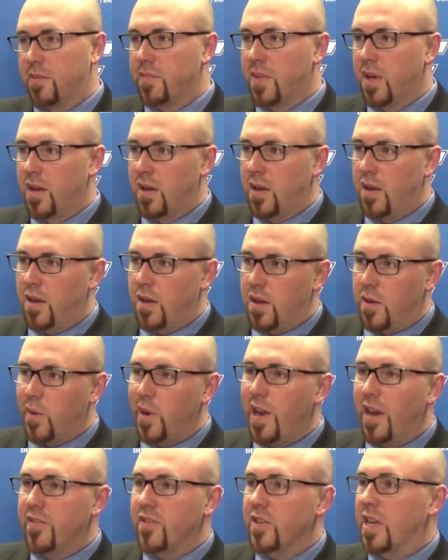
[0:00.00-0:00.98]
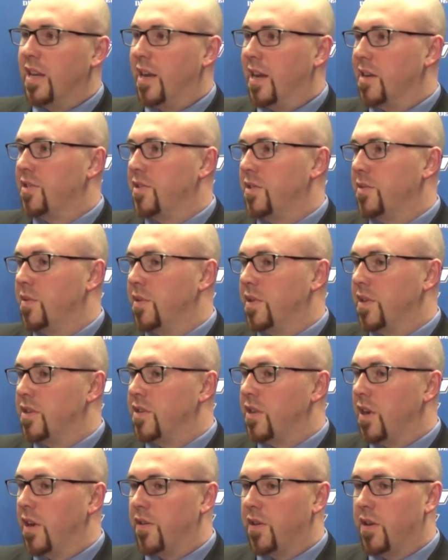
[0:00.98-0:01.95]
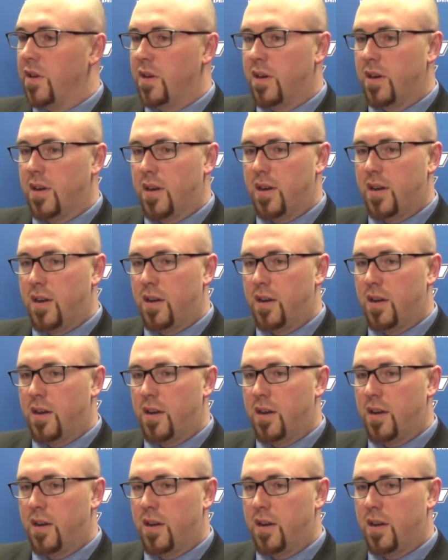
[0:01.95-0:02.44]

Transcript: team, we have a connection with each other.